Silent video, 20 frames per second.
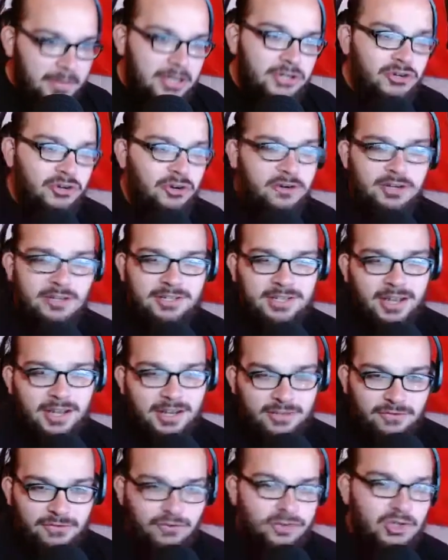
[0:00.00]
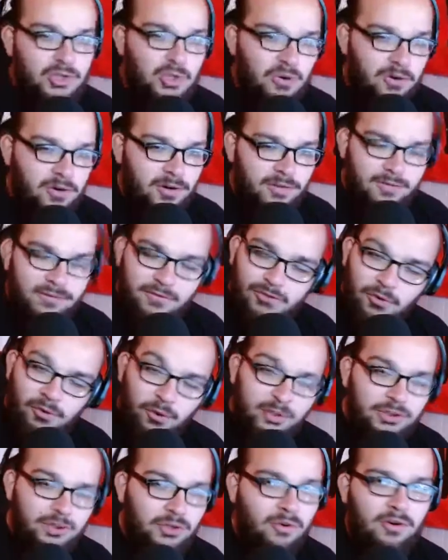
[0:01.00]
shirt designs for sure.
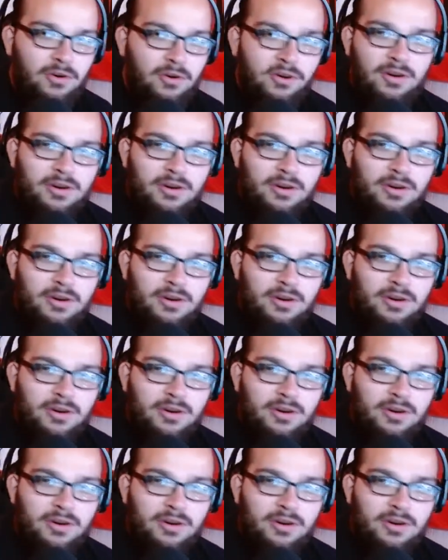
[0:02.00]
For sure. If